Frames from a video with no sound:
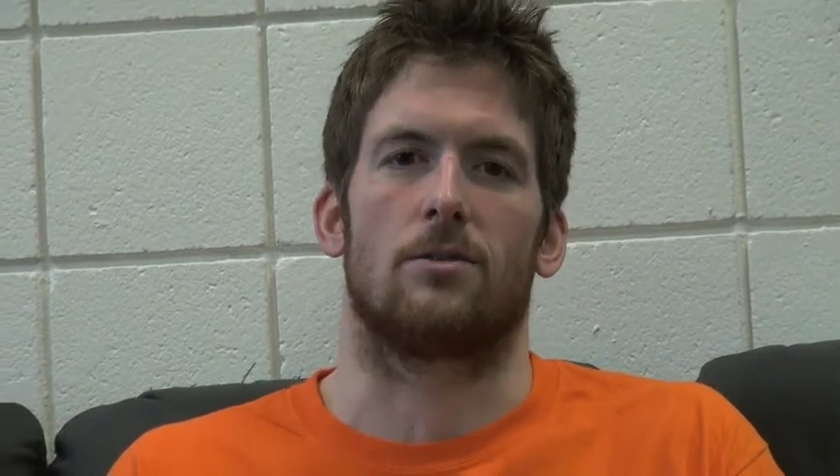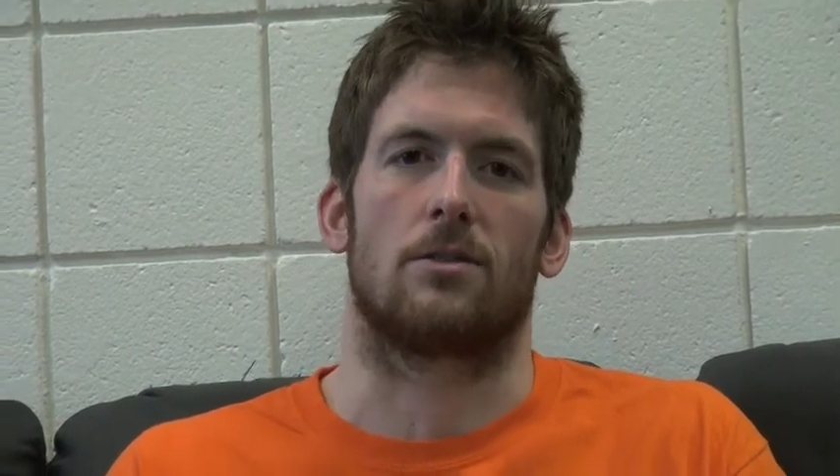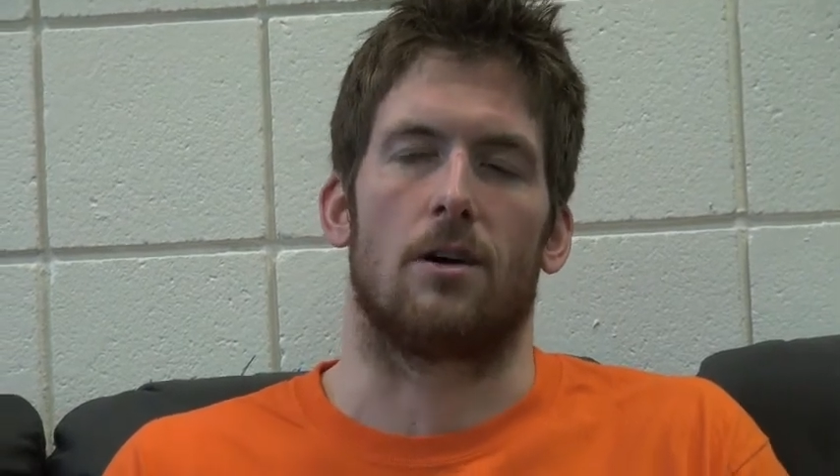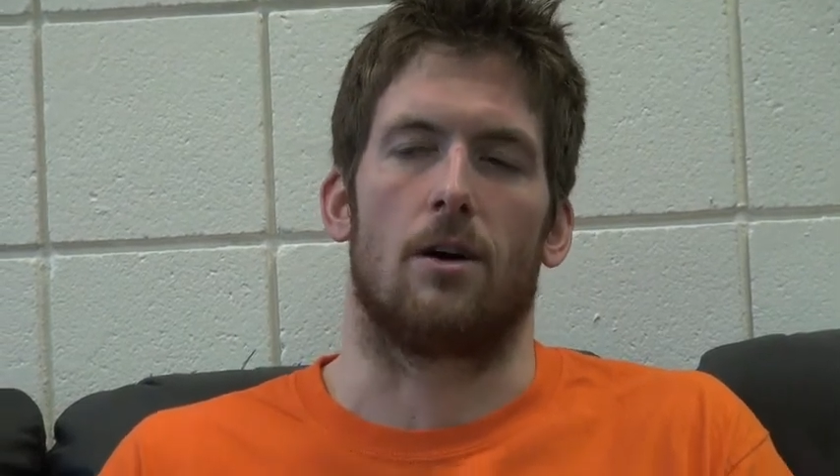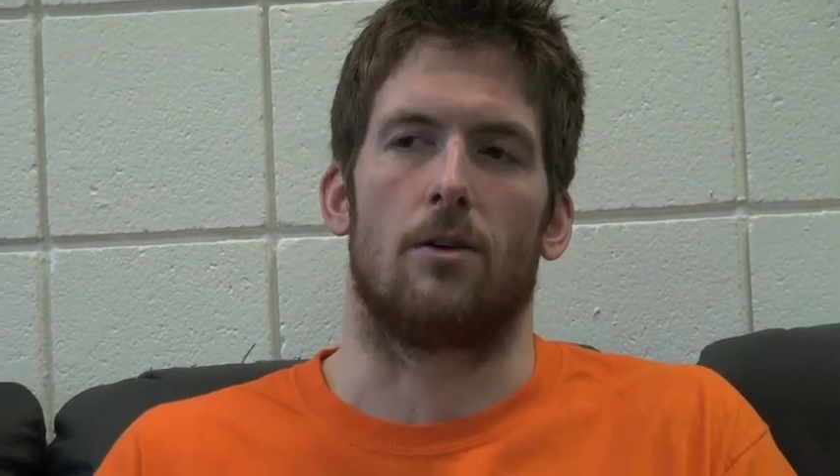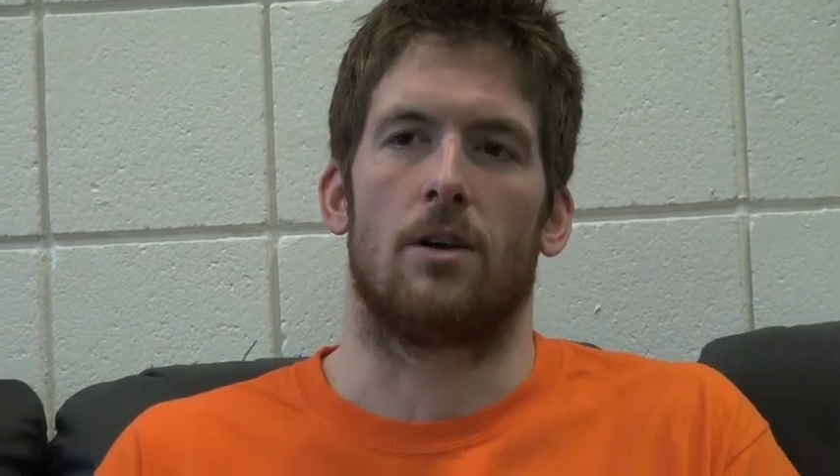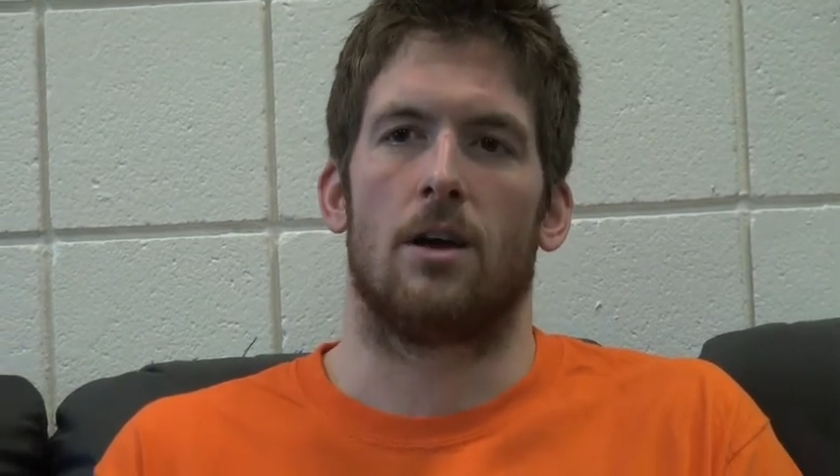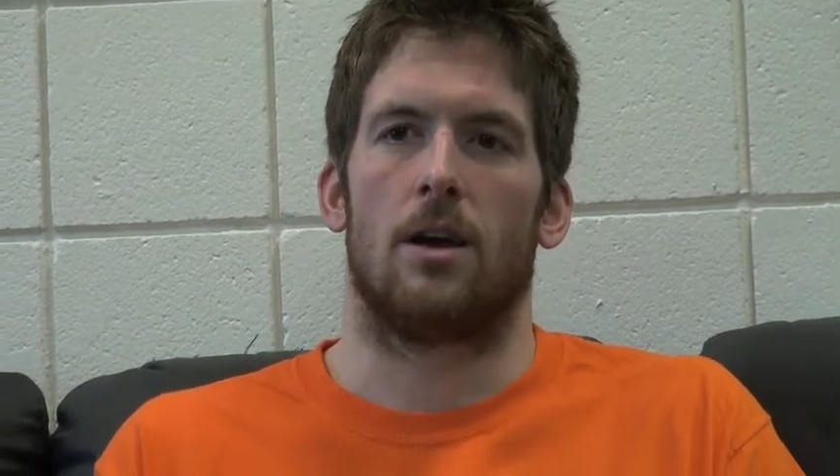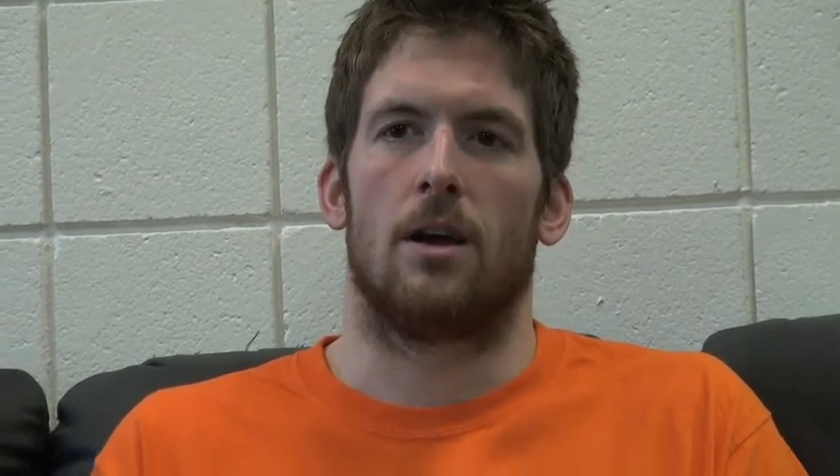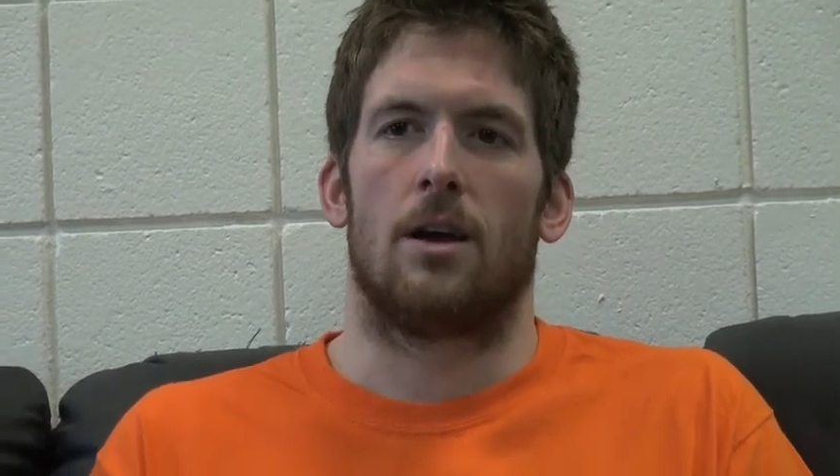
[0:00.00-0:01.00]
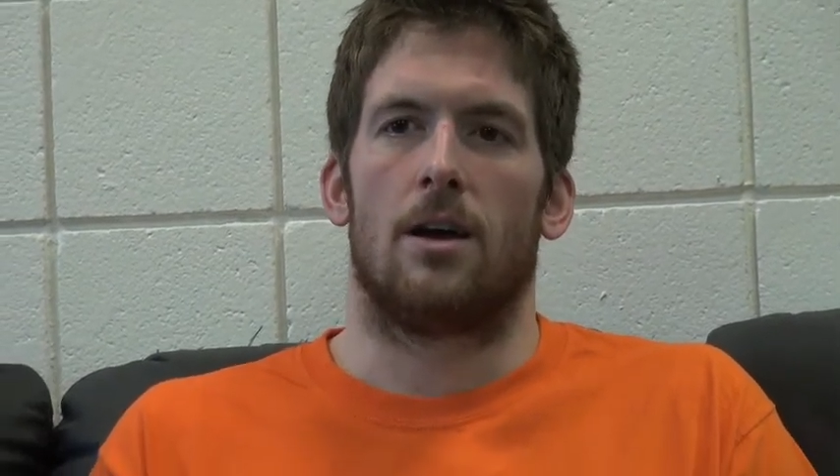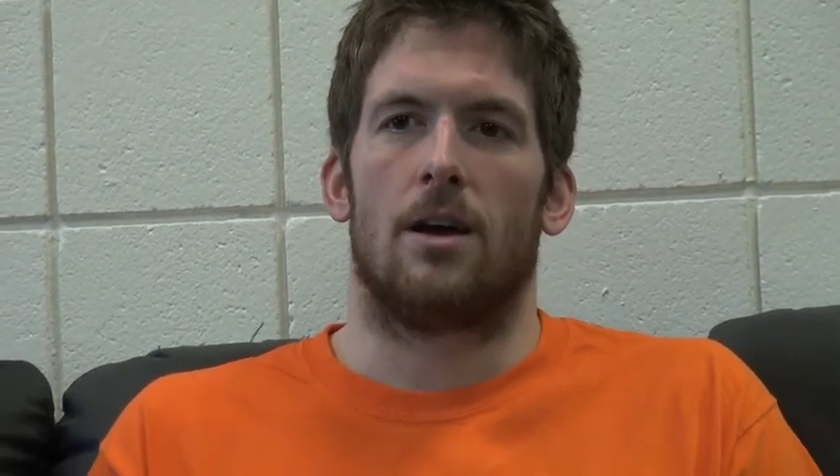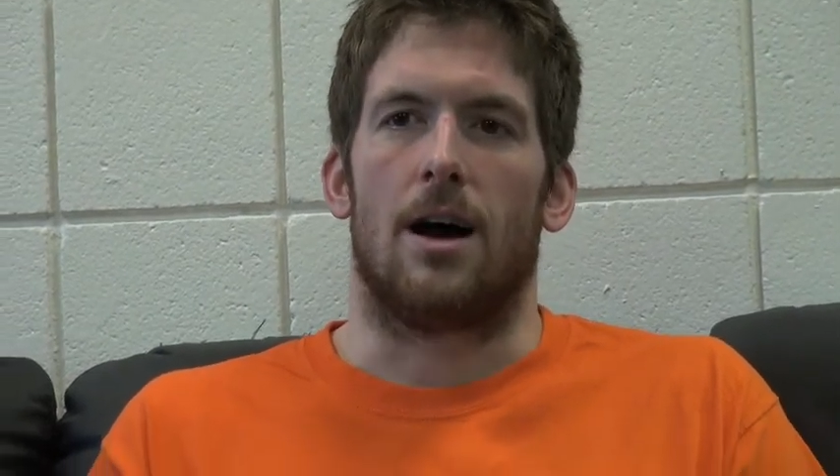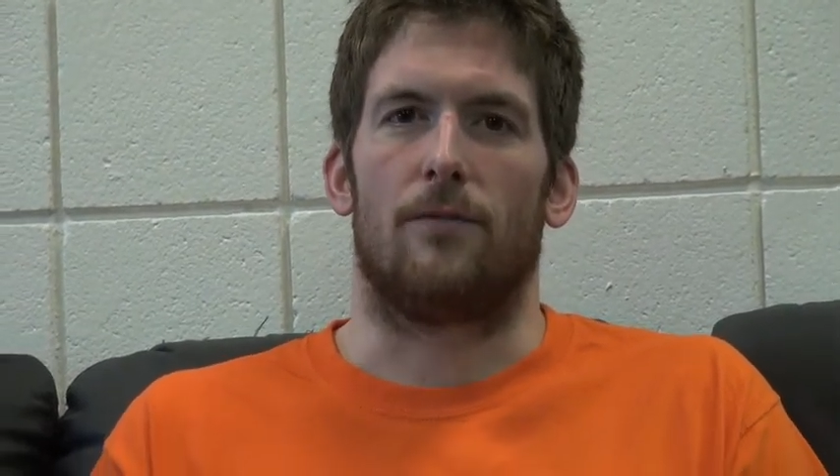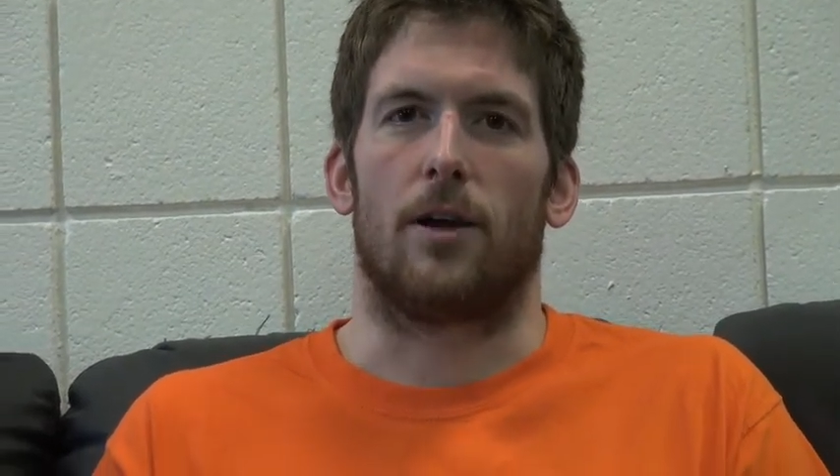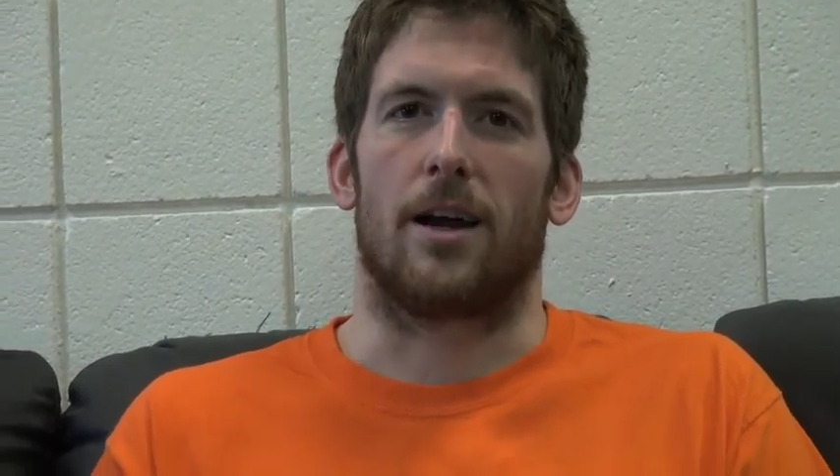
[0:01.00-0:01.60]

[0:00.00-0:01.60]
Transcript: So I feel